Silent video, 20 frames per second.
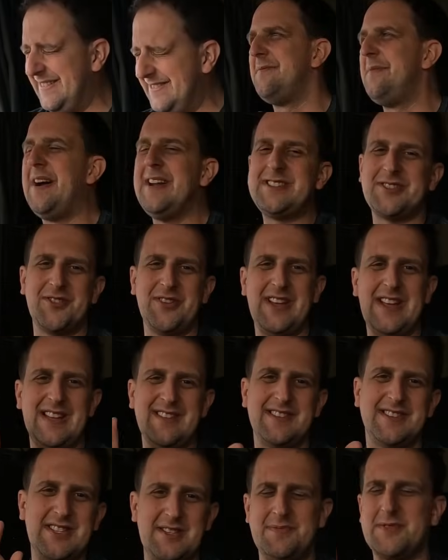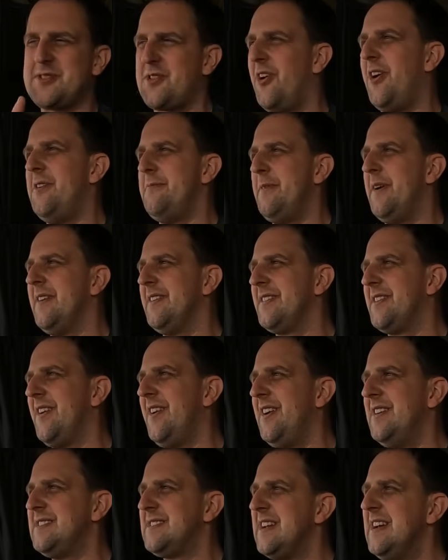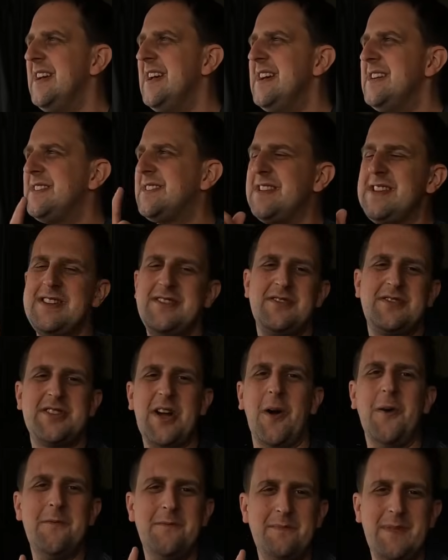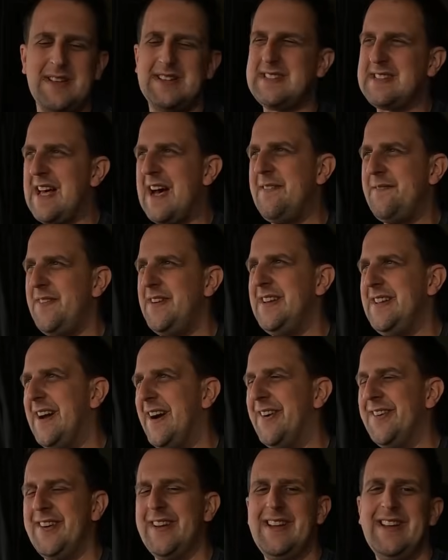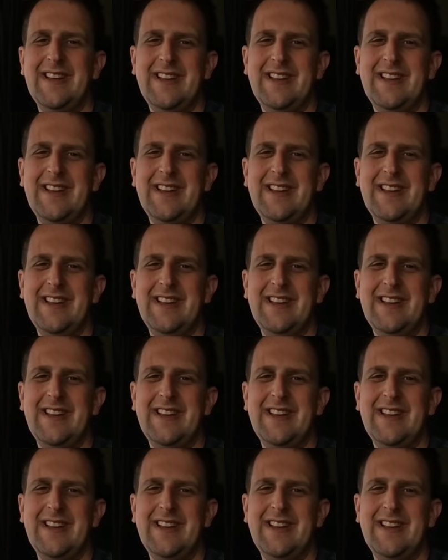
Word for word: So make sure you hit the subscribe button, guys, so you don't miss that video.